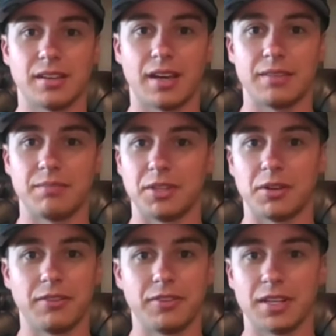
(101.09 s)
I
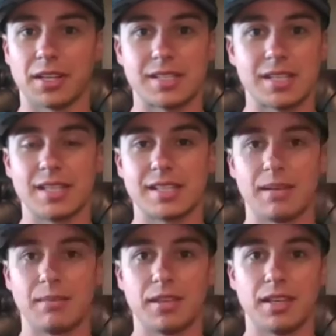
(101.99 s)
feel like I say the
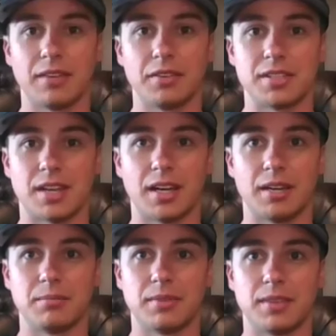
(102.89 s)
same thing every
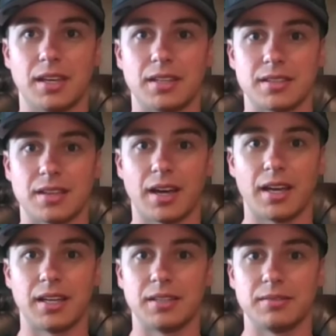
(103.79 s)
time that
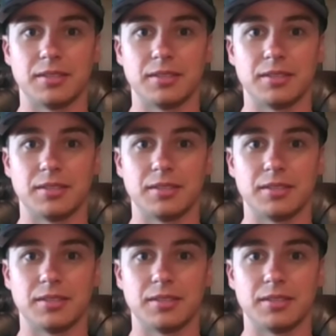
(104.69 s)
I